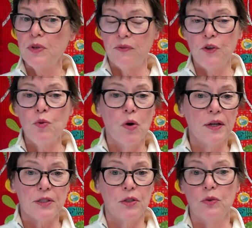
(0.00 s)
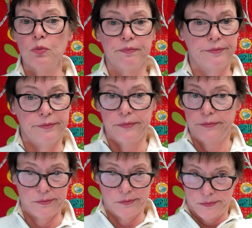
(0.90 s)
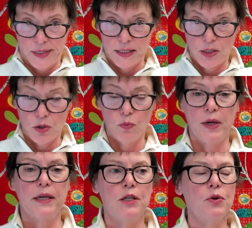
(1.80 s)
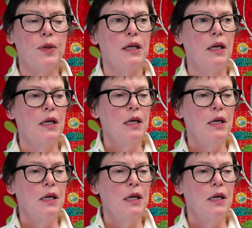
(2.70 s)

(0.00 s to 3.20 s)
But if you want to that's a good way to do it.